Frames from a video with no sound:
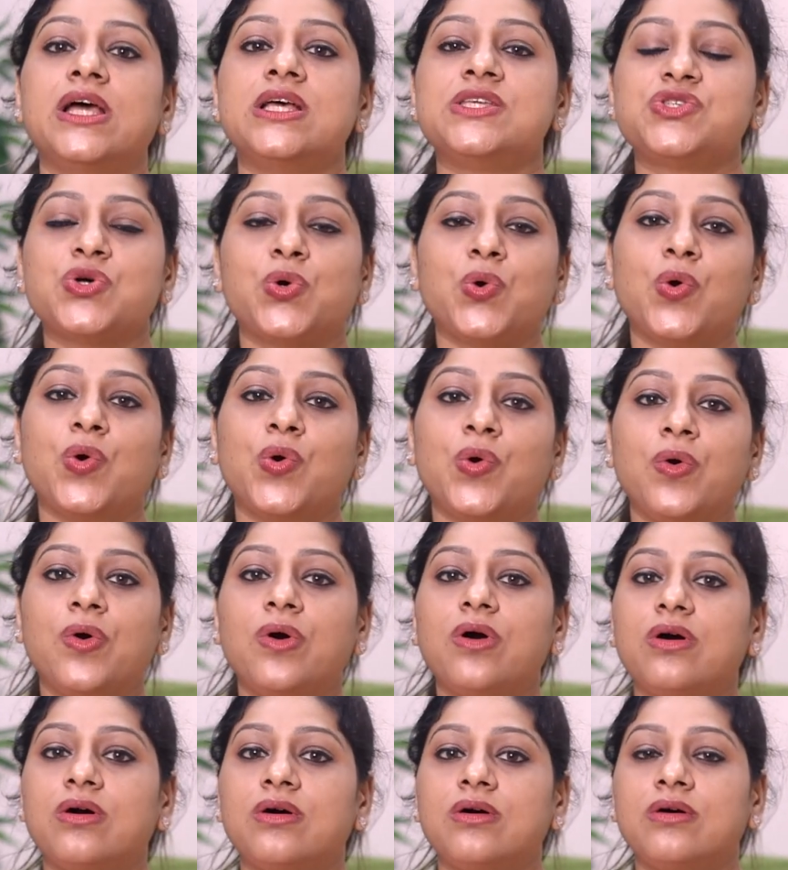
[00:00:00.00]

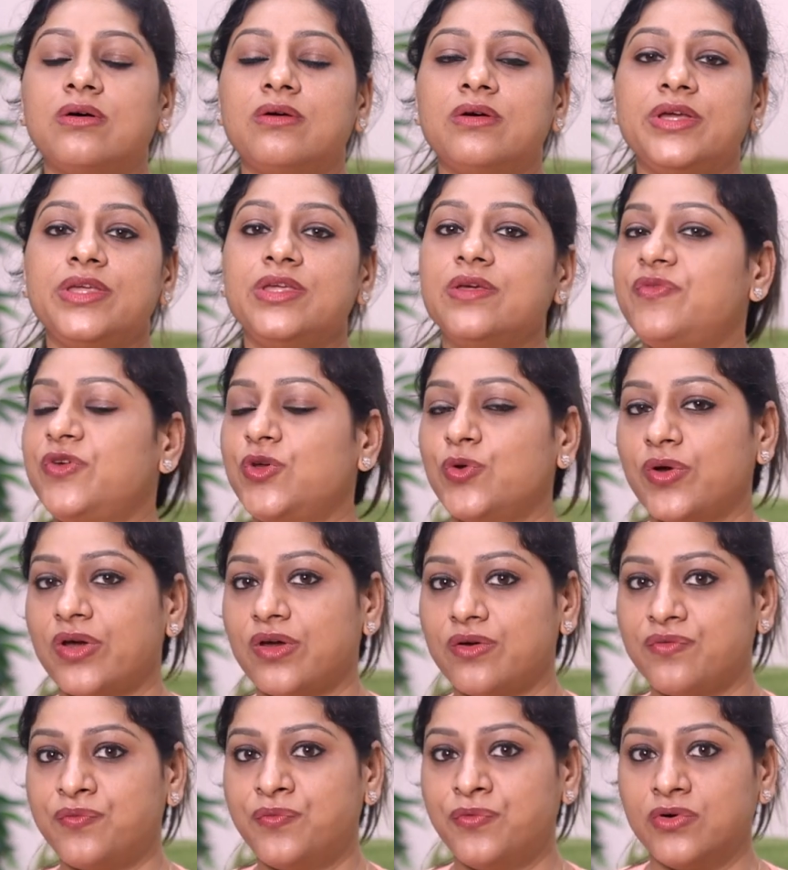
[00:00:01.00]
So if you
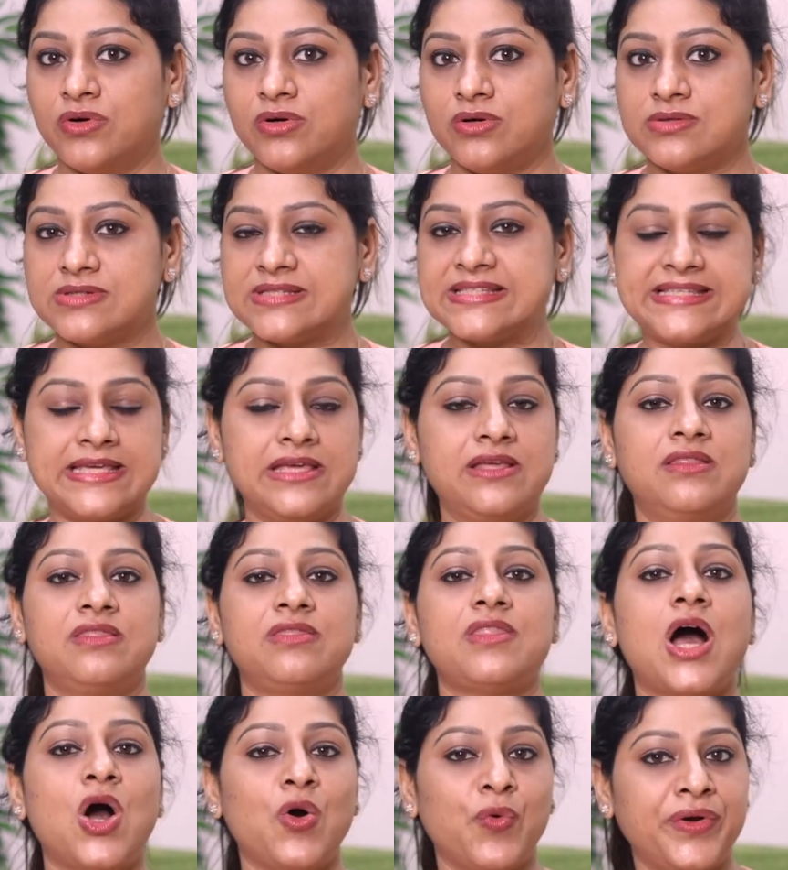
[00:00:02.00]
have
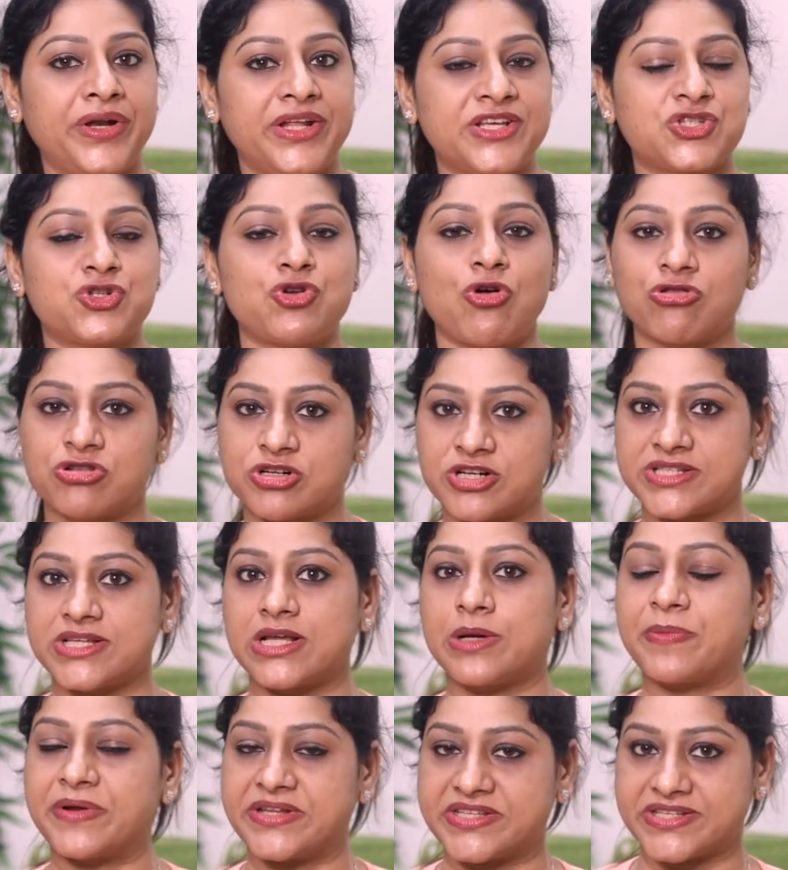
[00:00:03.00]
seen, nowadays doctors
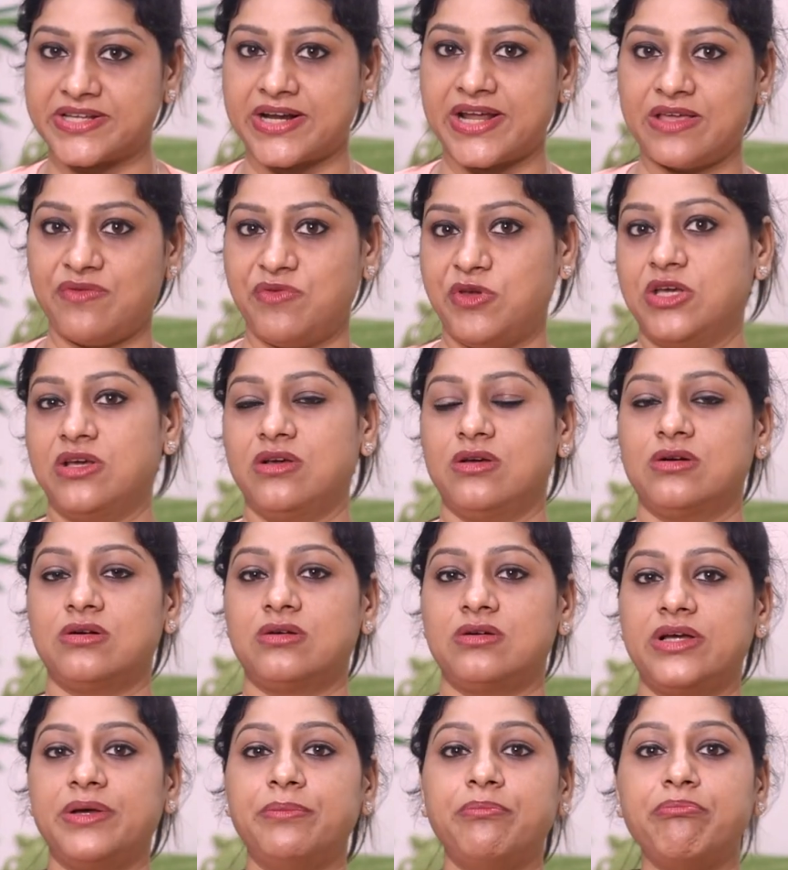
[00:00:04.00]
are
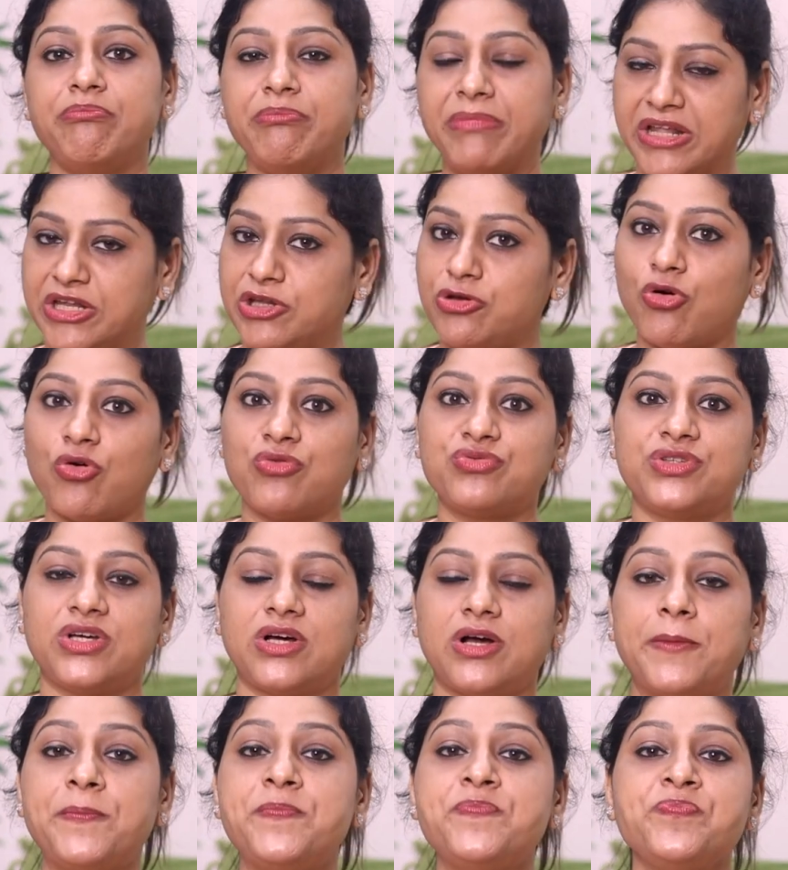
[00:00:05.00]
prescribing many of
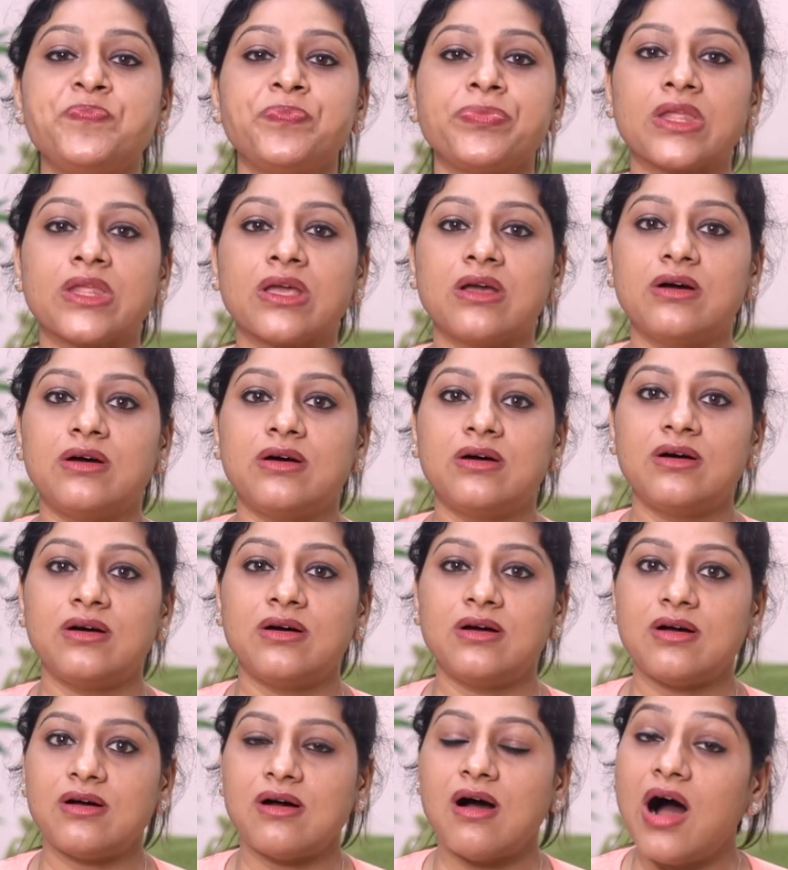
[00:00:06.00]
the
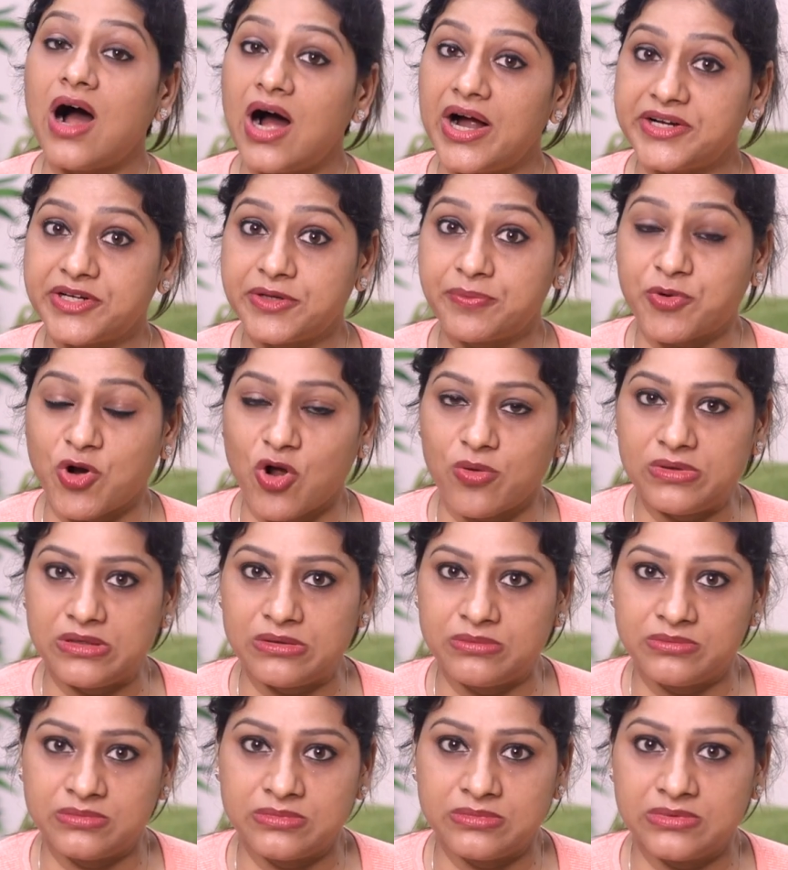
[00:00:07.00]
heart
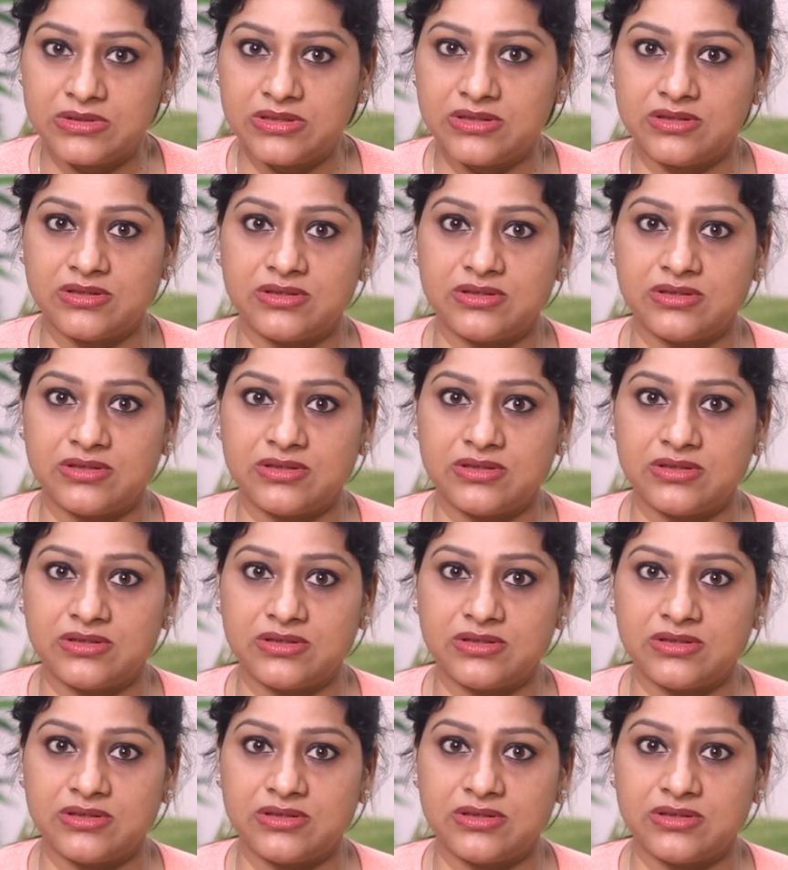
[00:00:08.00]
problem